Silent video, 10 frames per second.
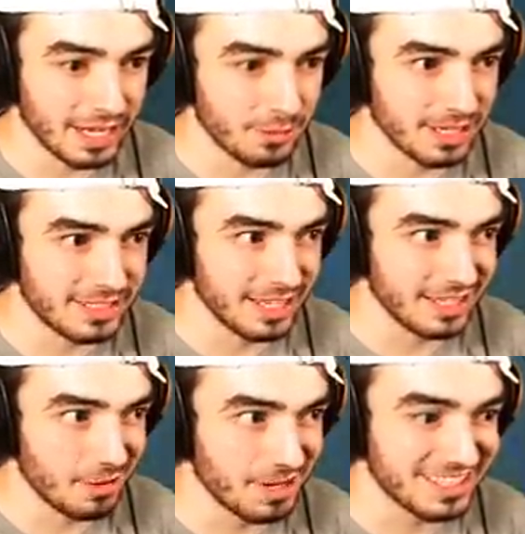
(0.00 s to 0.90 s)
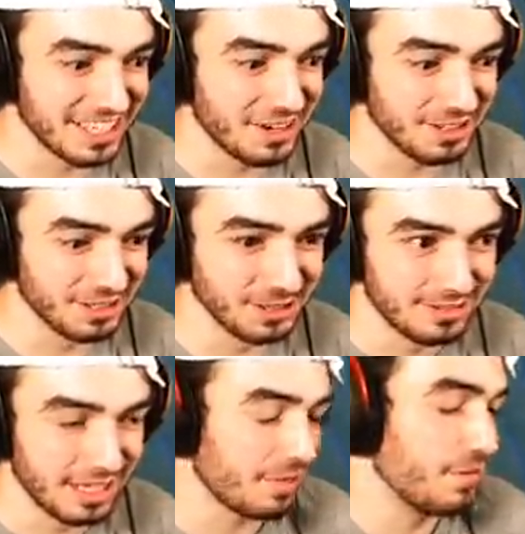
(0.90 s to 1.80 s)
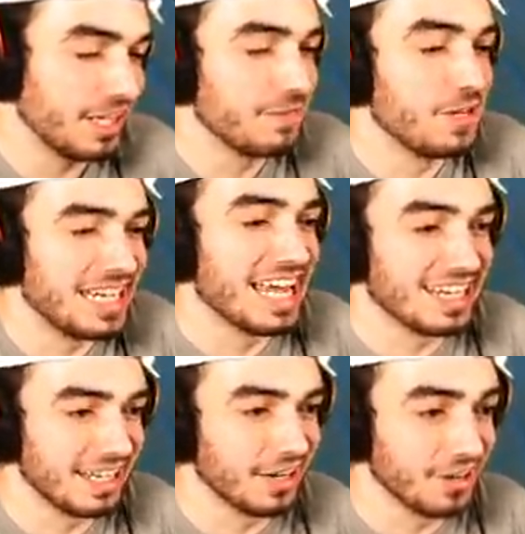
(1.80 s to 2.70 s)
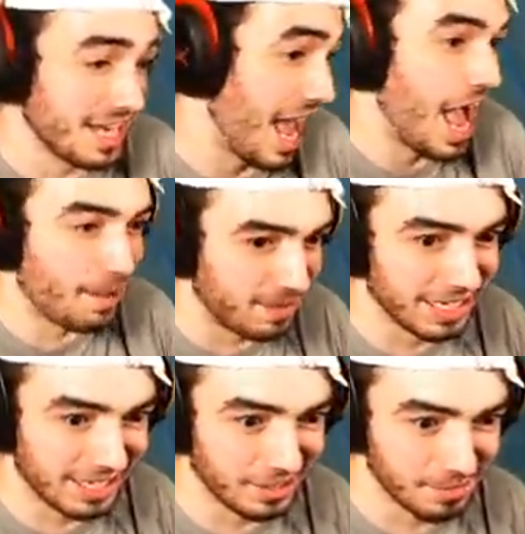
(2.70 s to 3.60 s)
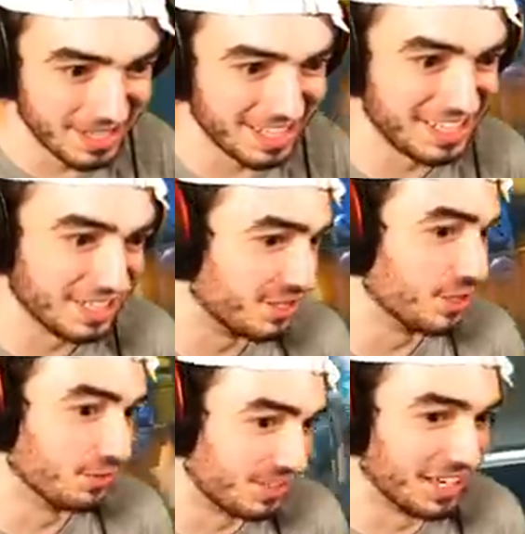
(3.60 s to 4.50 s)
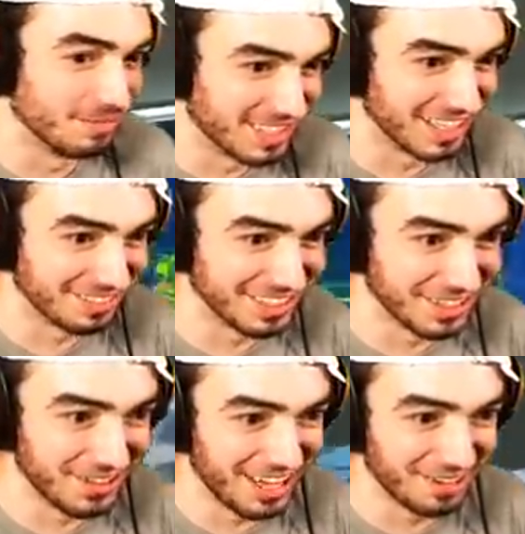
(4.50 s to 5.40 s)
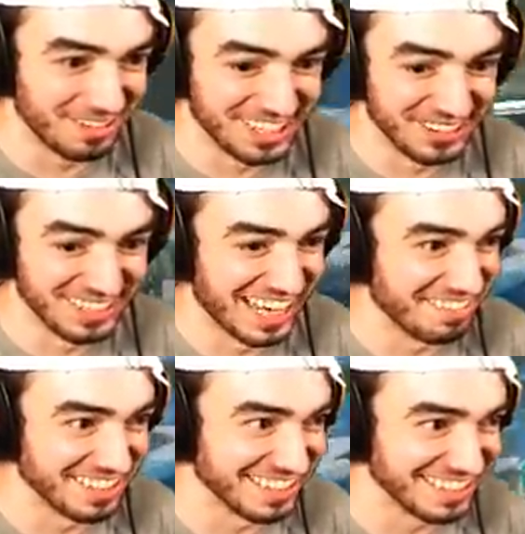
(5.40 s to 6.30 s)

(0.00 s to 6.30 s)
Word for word: don't want to take, I want to take all the loot. Like I feel like if you get in here and you happen to kill me, then you deserve some stuff. You know, I don't want to yoink everything.